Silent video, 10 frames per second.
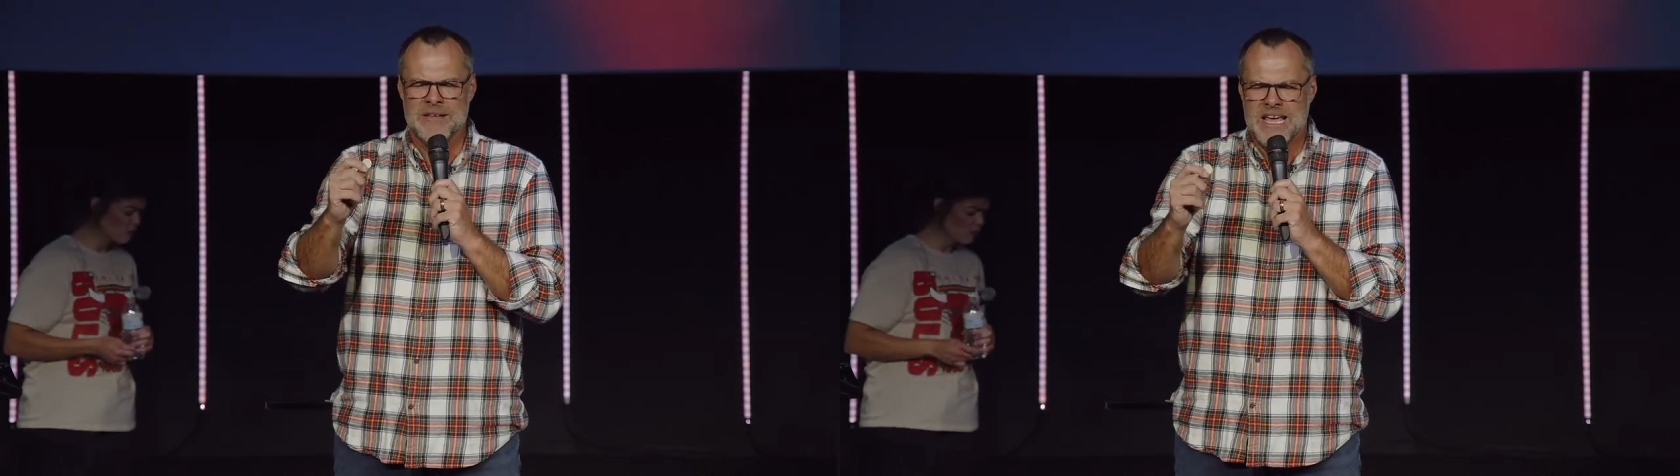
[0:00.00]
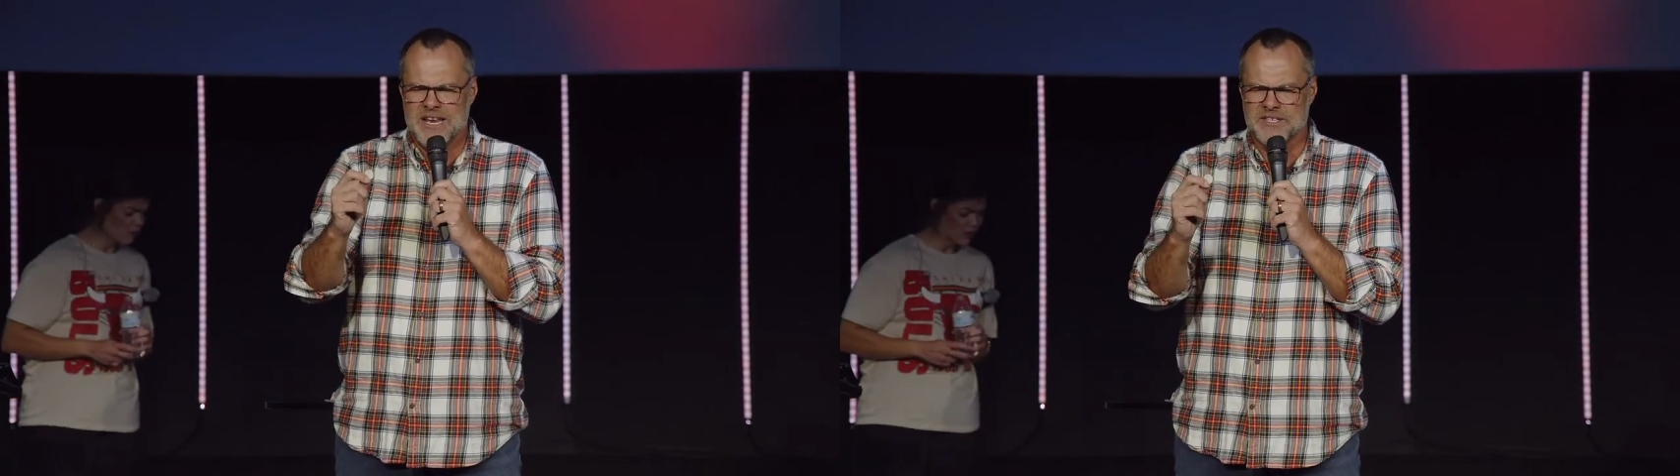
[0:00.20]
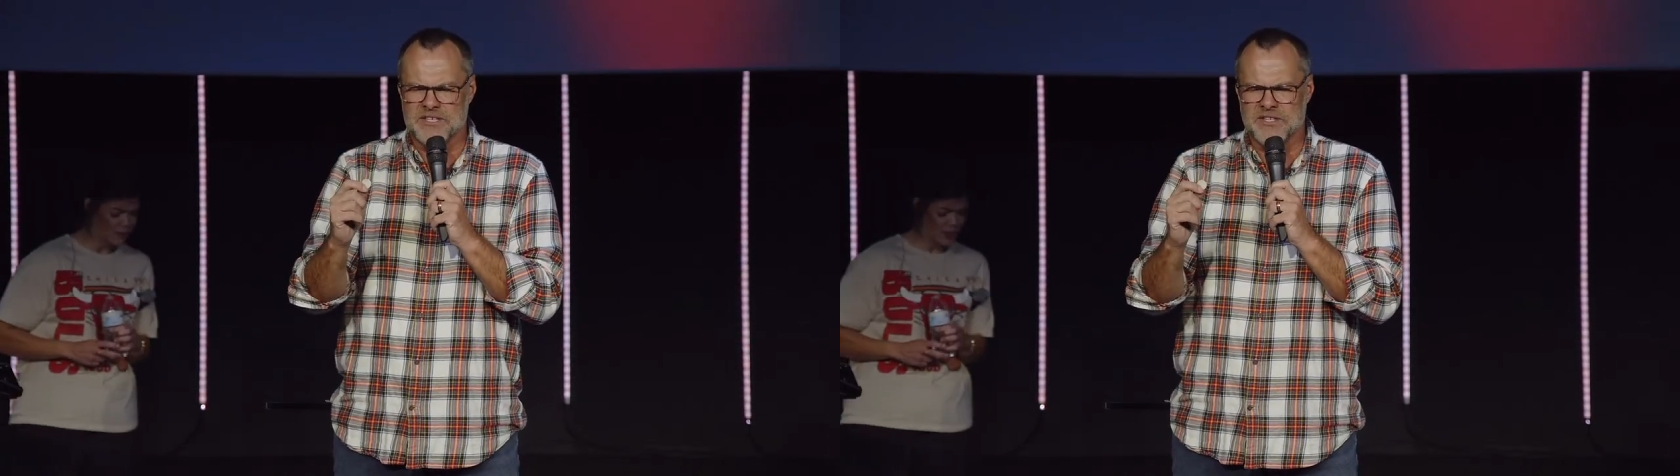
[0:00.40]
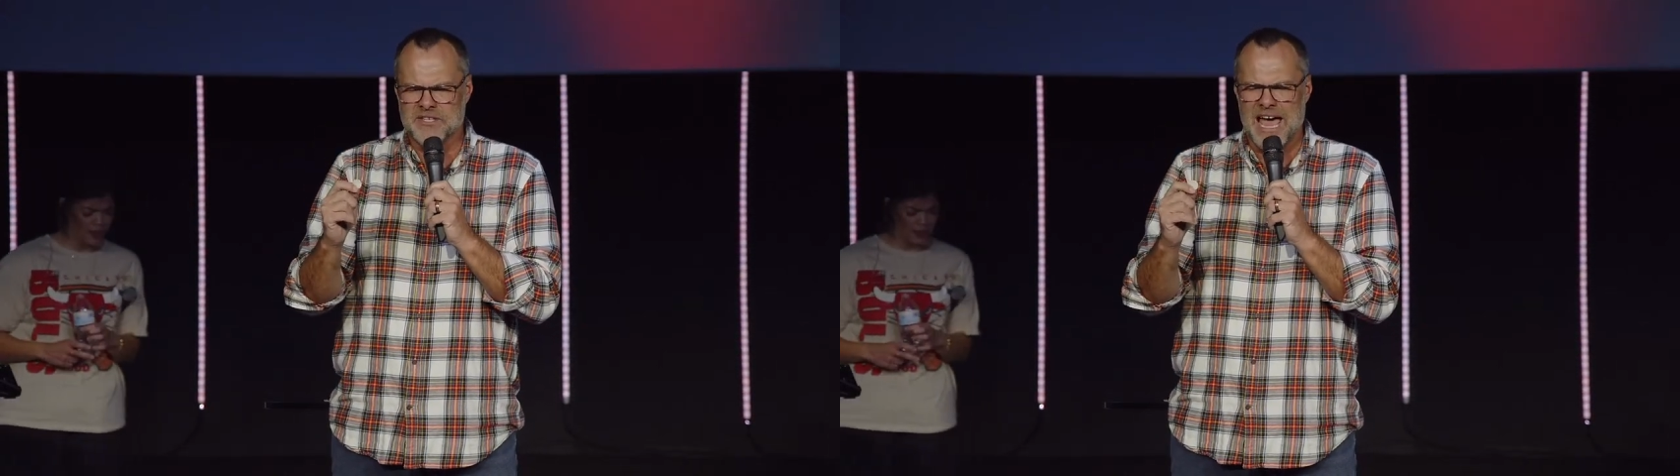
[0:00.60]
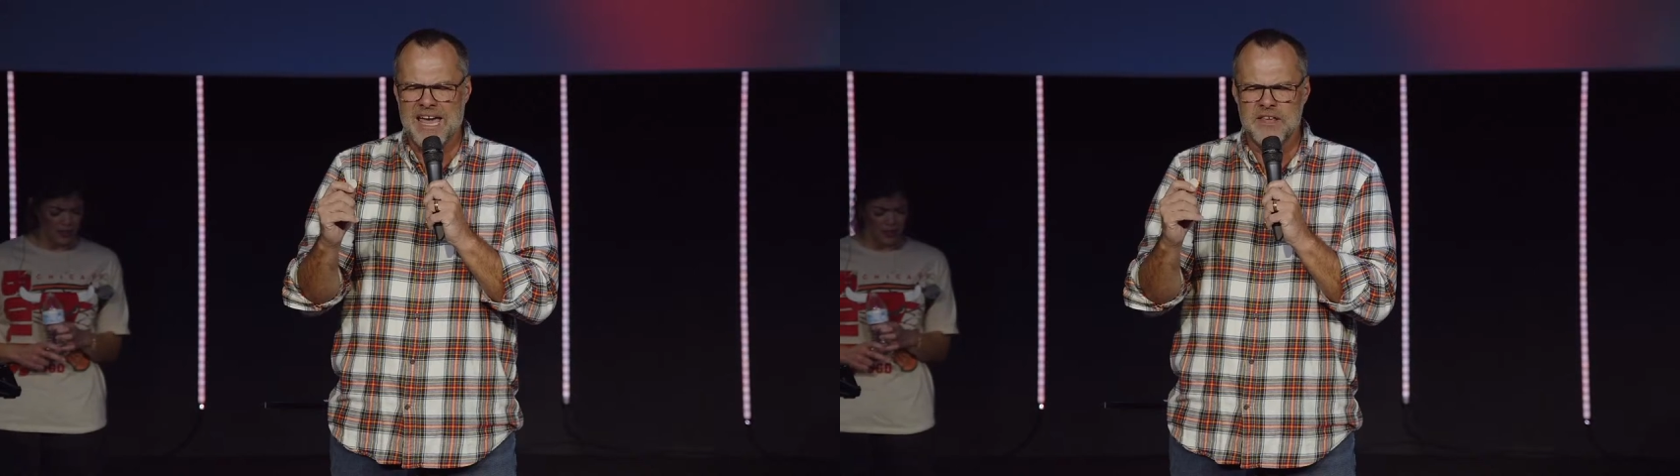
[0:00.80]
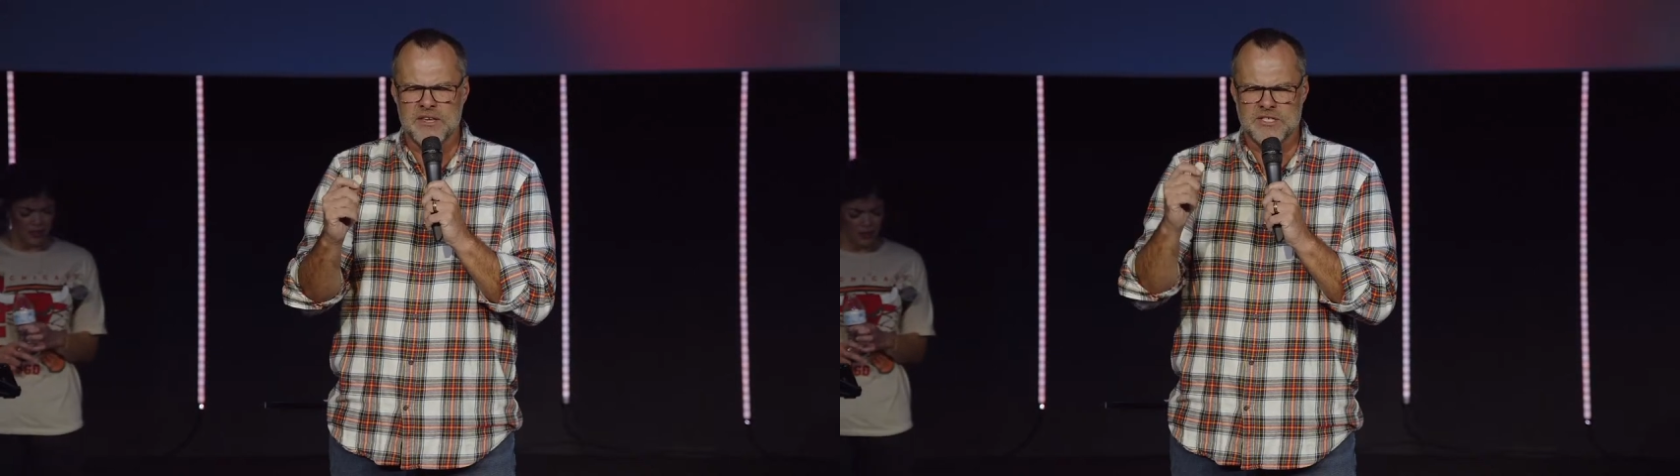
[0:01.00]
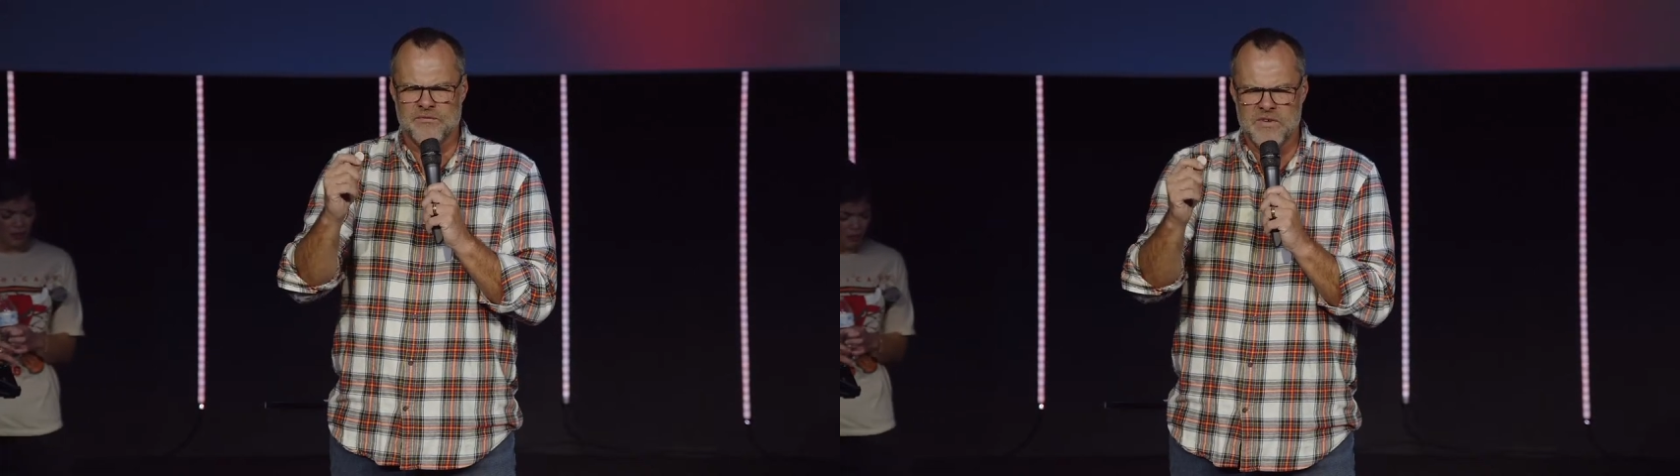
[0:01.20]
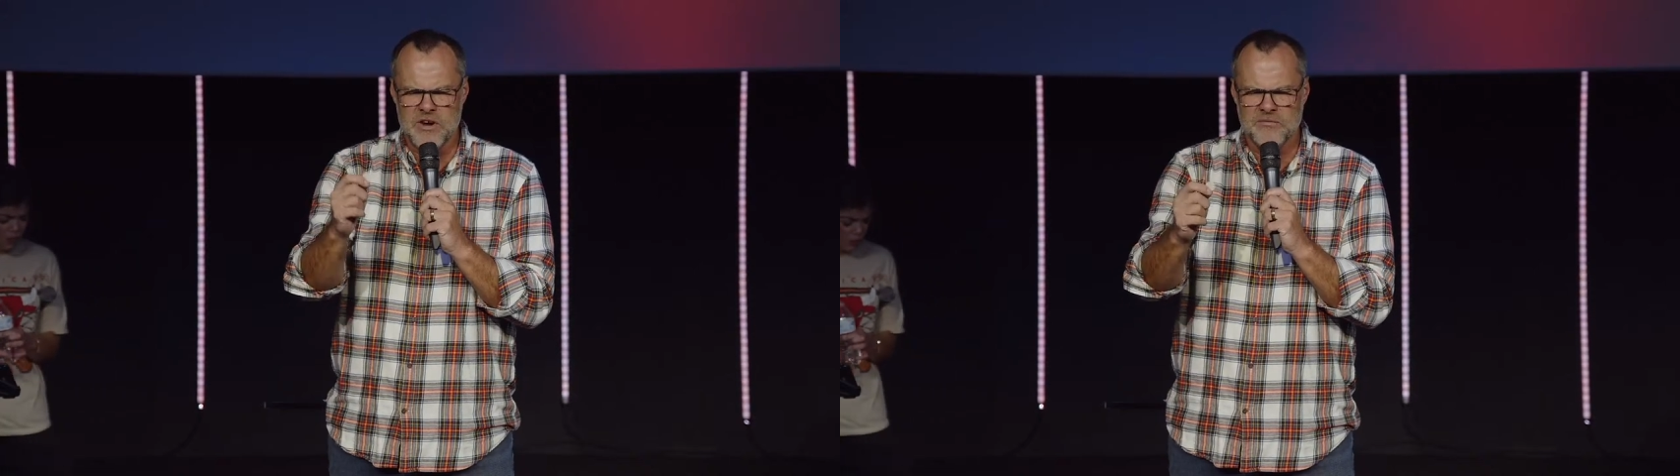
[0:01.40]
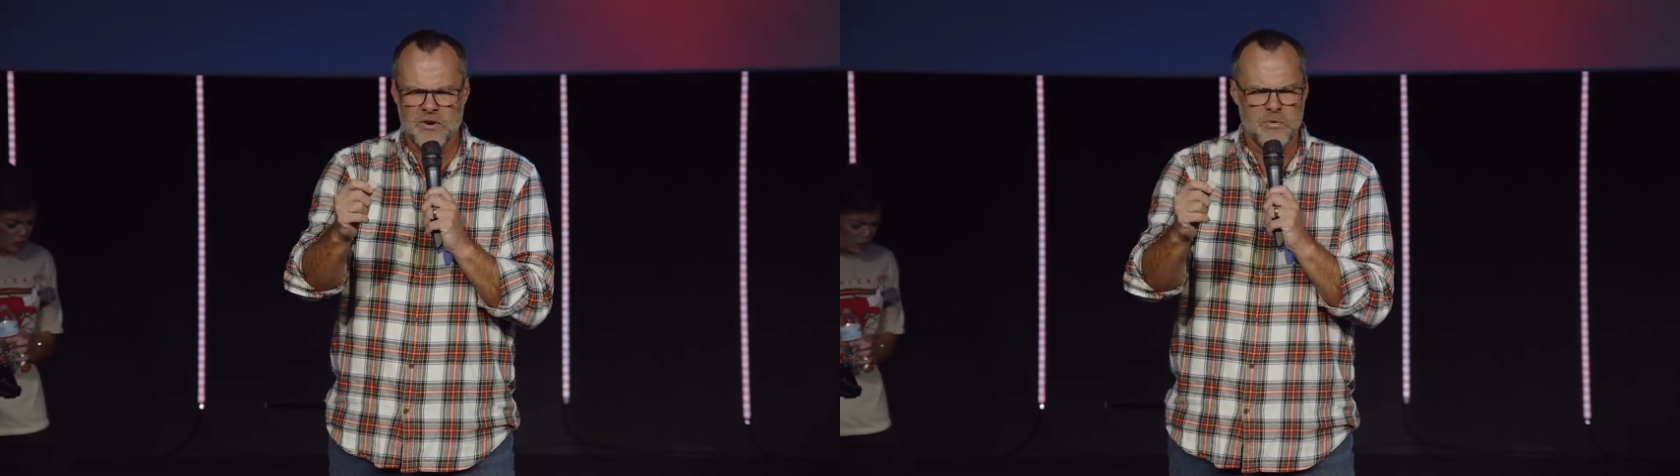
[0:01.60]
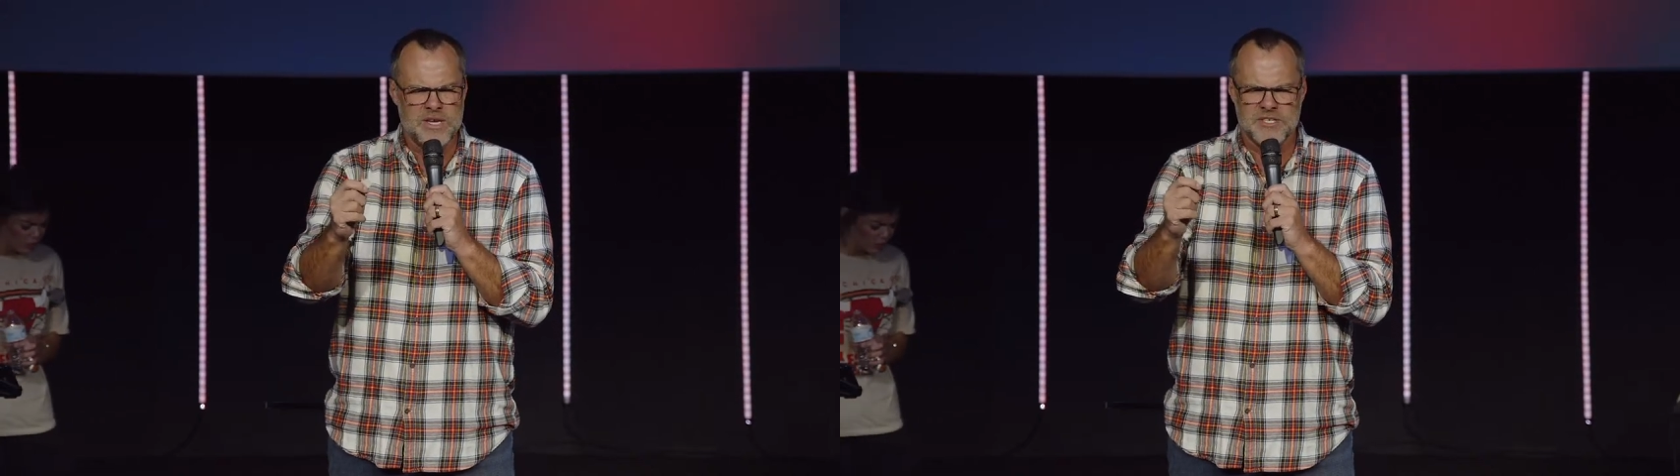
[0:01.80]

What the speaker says: in a society that's fearful.